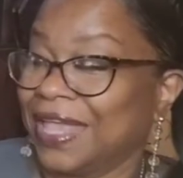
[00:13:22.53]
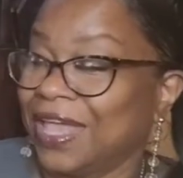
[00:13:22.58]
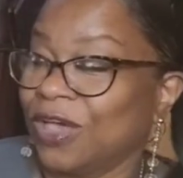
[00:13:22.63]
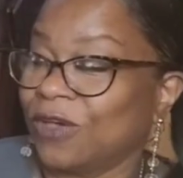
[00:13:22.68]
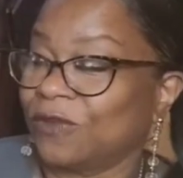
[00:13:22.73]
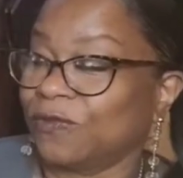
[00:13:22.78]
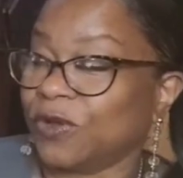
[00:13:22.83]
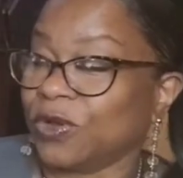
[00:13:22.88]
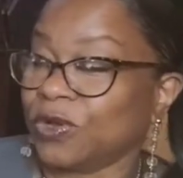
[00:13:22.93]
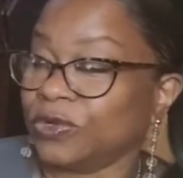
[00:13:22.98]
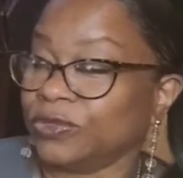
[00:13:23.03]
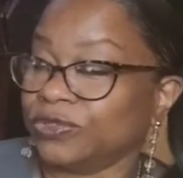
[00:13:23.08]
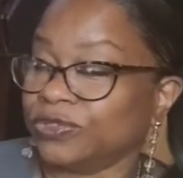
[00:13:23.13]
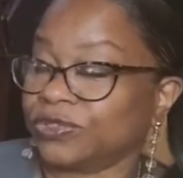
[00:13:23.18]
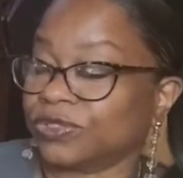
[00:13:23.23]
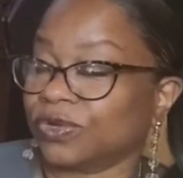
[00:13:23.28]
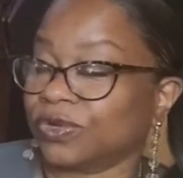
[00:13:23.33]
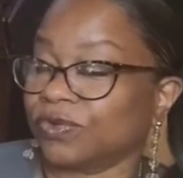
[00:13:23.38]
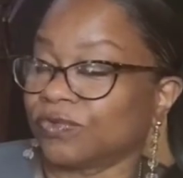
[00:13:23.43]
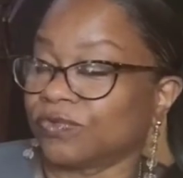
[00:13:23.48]

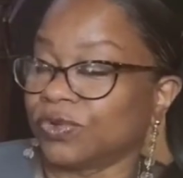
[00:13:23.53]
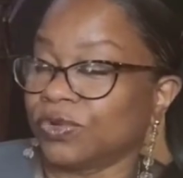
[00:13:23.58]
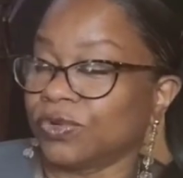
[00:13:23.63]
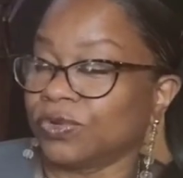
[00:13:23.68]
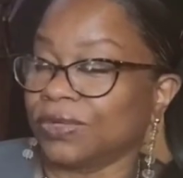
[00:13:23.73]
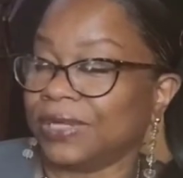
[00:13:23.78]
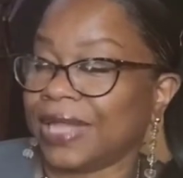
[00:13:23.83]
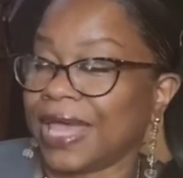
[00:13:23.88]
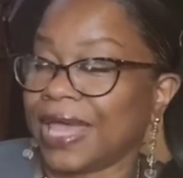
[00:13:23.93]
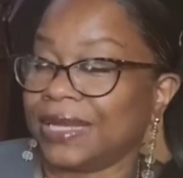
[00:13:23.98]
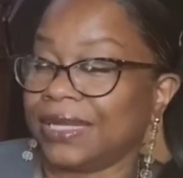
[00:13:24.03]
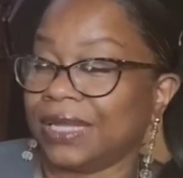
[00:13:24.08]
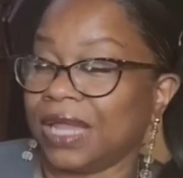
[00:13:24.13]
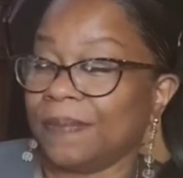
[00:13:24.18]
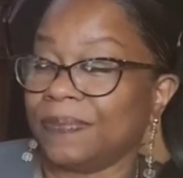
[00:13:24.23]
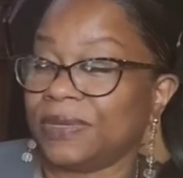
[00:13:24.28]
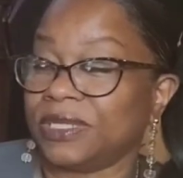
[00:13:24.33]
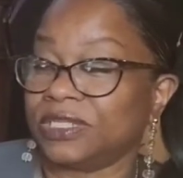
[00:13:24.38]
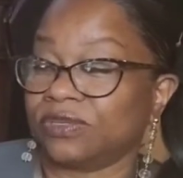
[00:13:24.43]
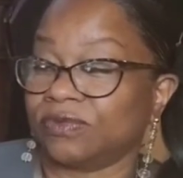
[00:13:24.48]
First, Roo led
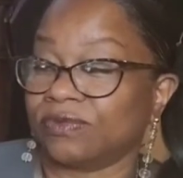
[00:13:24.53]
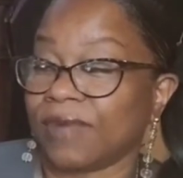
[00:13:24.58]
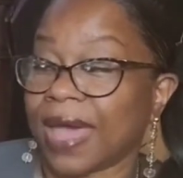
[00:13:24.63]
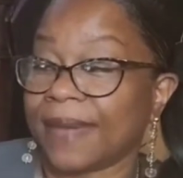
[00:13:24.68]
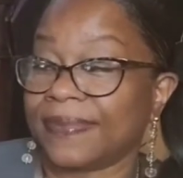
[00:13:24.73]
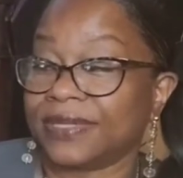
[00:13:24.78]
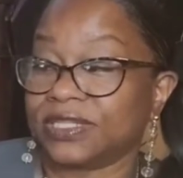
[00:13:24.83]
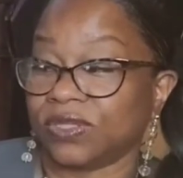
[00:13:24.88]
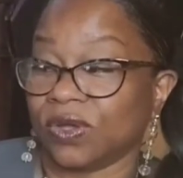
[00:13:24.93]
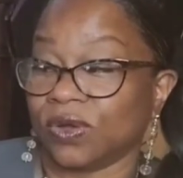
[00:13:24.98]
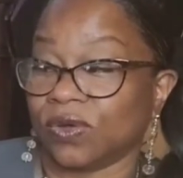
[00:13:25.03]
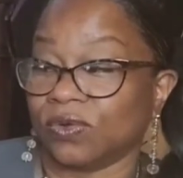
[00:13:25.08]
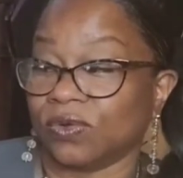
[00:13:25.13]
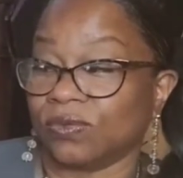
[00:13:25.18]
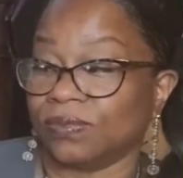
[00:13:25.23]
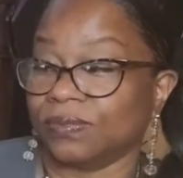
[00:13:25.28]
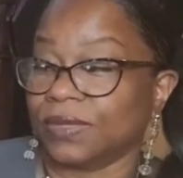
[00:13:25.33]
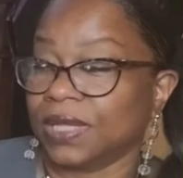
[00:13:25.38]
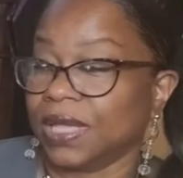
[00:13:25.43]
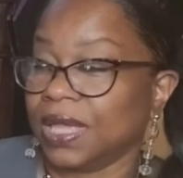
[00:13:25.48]
Lumpy to Rabbit's
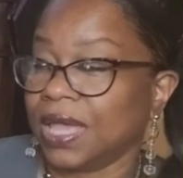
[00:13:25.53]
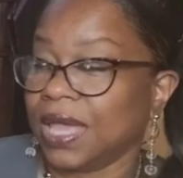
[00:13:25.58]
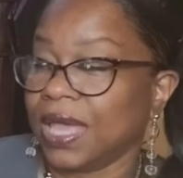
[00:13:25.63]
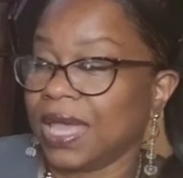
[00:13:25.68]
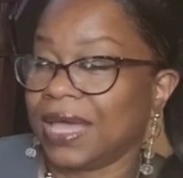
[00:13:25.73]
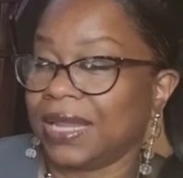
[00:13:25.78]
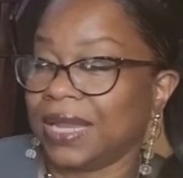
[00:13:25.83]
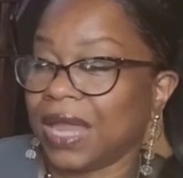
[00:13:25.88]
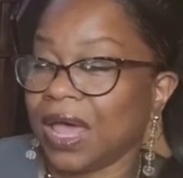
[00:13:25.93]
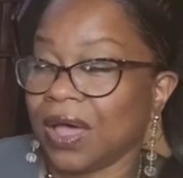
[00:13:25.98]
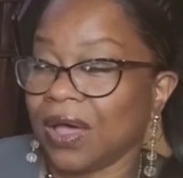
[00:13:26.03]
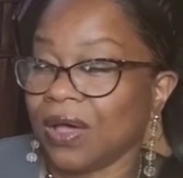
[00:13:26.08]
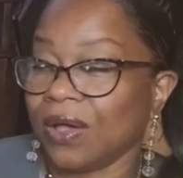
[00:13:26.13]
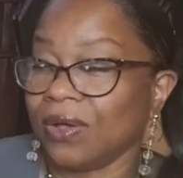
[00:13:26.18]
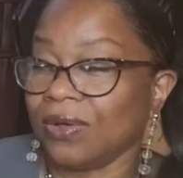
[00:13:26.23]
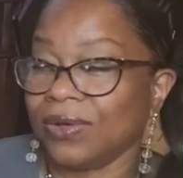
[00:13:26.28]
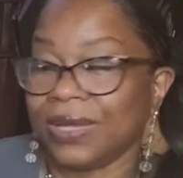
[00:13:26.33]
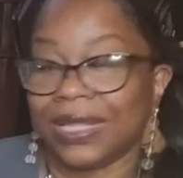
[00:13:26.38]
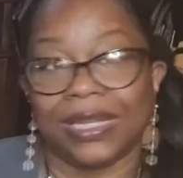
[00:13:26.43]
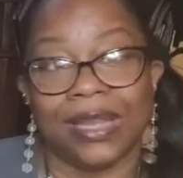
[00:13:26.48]
home.
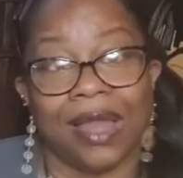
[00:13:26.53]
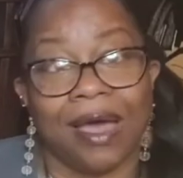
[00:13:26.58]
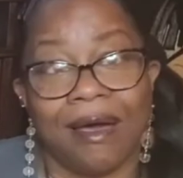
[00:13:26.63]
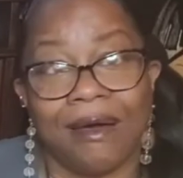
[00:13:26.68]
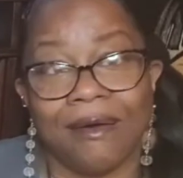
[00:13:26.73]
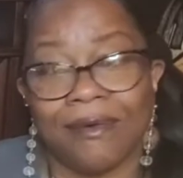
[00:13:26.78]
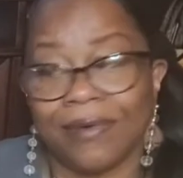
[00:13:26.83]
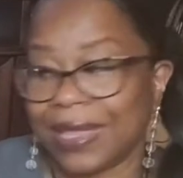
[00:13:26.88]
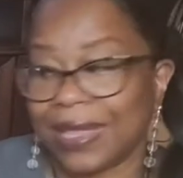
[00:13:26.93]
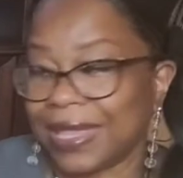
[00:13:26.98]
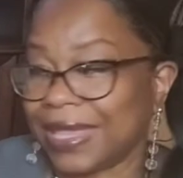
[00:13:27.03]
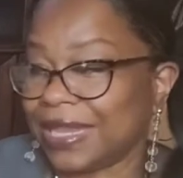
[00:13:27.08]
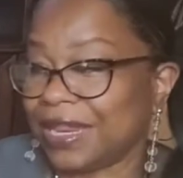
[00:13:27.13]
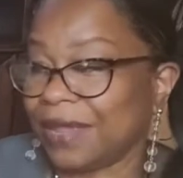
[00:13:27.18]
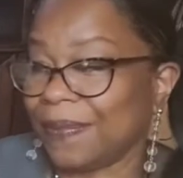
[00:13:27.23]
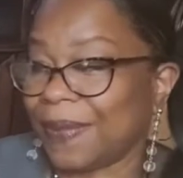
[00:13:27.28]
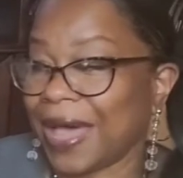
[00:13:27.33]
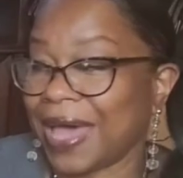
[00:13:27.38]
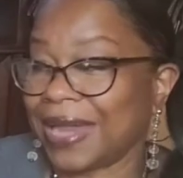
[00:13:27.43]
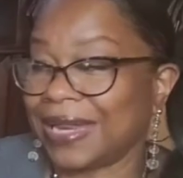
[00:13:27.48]
Hello,
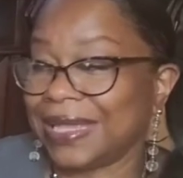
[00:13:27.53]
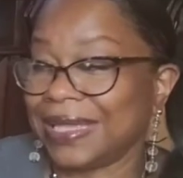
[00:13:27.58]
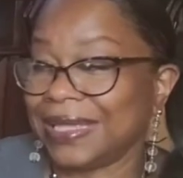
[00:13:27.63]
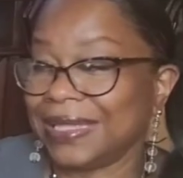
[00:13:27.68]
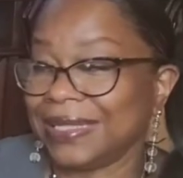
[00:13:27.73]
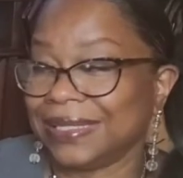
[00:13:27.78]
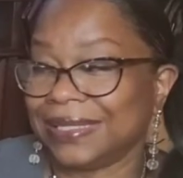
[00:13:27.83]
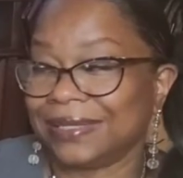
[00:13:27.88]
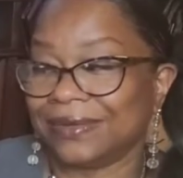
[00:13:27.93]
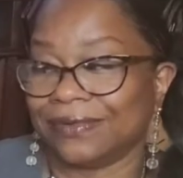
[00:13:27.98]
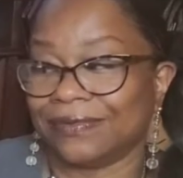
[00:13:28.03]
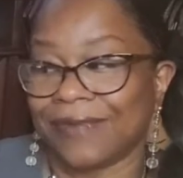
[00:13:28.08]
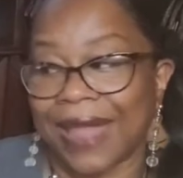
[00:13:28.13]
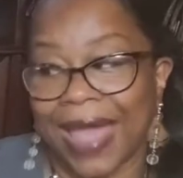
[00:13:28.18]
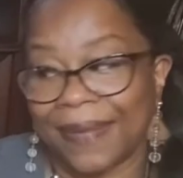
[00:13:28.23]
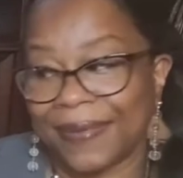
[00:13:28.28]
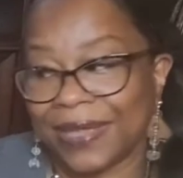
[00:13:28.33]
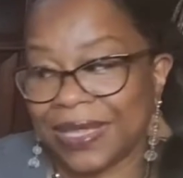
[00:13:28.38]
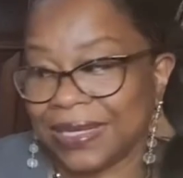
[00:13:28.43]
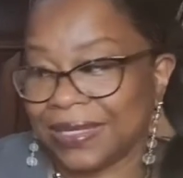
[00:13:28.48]
anybody?
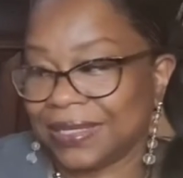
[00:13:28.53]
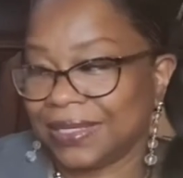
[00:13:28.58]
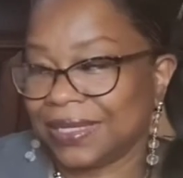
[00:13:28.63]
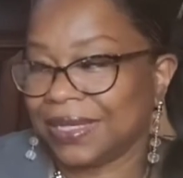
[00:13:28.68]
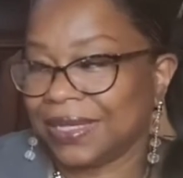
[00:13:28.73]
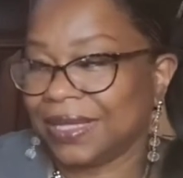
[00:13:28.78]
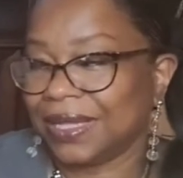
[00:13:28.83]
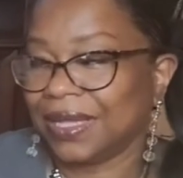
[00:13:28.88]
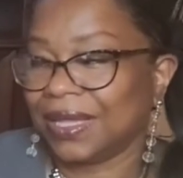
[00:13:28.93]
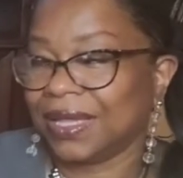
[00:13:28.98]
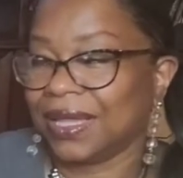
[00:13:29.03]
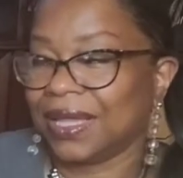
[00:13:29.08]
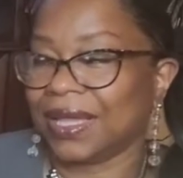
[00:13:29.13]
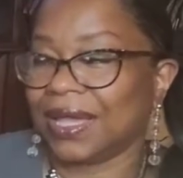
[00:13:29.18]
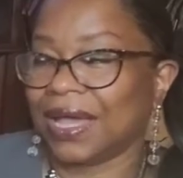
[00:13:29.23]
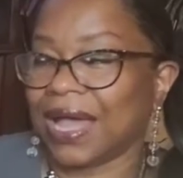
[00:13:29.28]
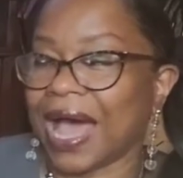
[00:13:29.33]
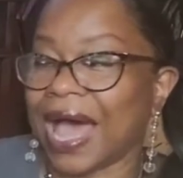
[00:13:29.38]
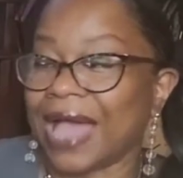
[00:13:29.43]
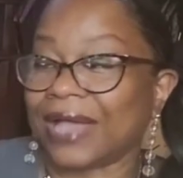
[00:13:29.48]
Rabbit?
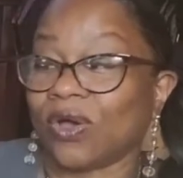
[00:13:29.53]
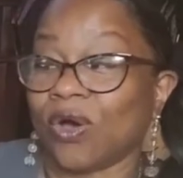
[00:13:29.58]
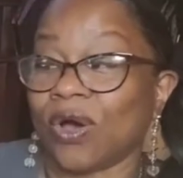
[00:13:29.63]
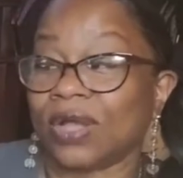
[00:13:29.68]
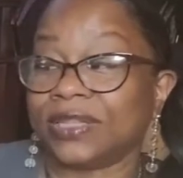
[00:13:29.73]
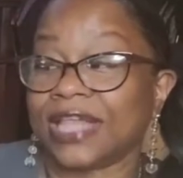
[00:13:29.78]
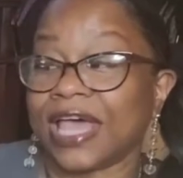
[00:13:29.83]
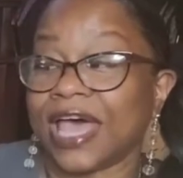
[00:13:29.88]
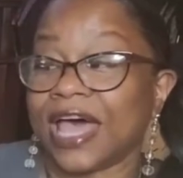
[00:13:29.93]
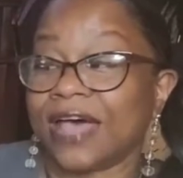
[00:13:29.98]
I caught the